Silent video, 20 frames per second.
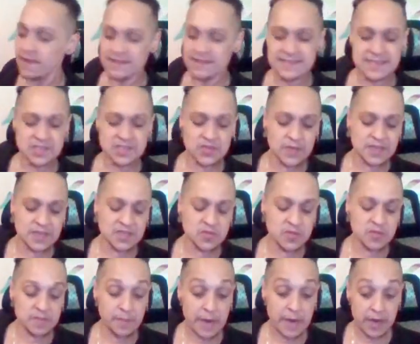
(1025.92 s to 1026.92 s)
a
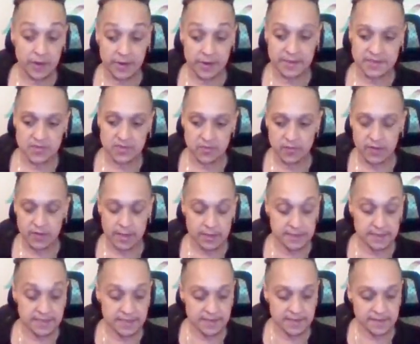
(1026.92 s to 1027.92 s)
situation with parents or
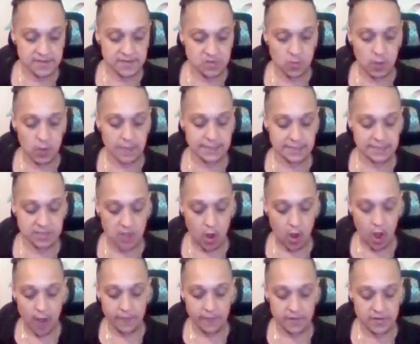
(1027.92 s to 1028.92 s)
relatives wanting to
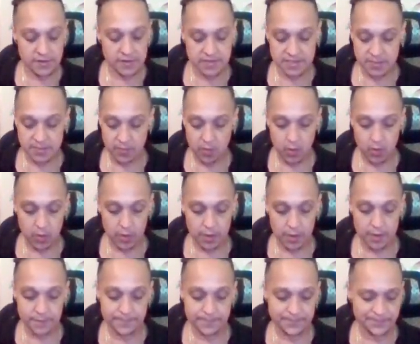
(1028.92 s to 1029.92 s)
offer their
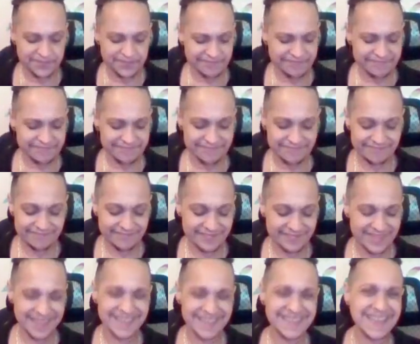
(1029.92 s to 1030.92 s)
support.
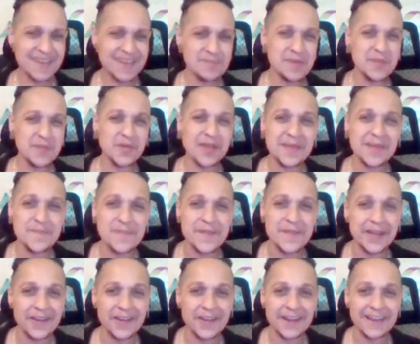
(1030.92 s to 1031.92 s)
And people get
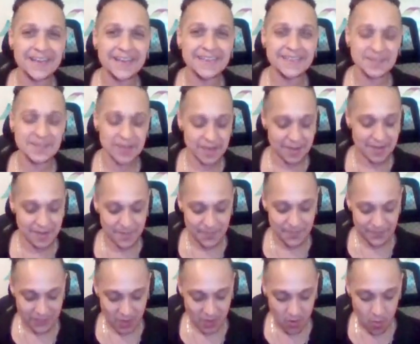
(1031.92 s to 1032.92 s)
married in the
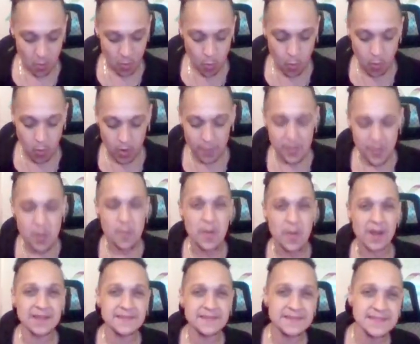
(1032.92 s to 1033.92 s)
warmer
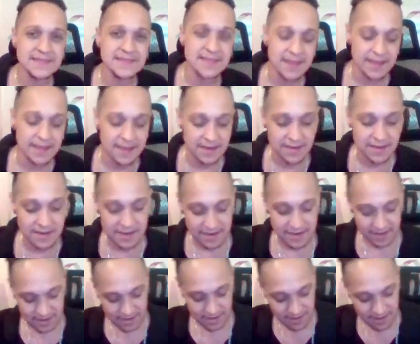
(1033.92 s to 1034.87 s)
months, and